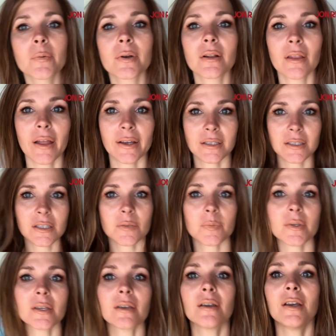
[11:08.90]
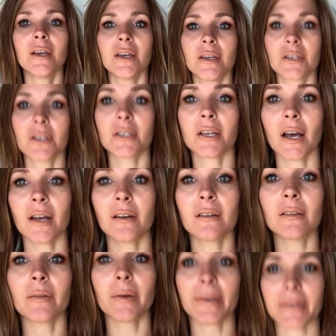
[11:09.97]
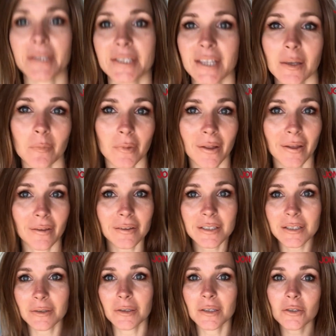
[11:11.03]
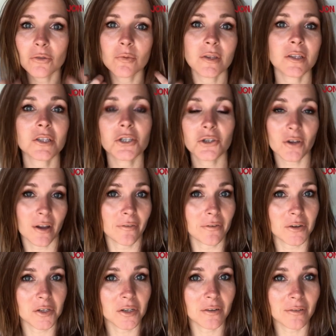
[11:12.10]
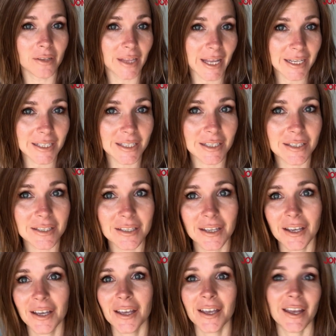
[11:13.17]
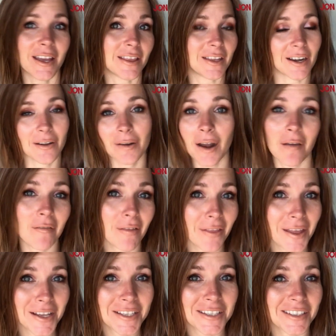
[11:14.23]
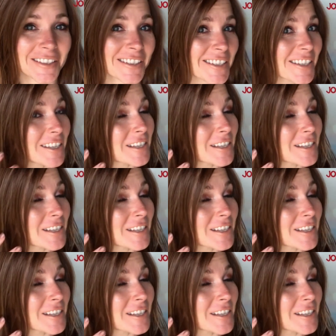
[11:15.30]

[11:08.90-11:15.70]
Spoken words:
would Alexis be? She's kind of about the same length, so this would be the straight version of Alexis, and then I would have Alexis.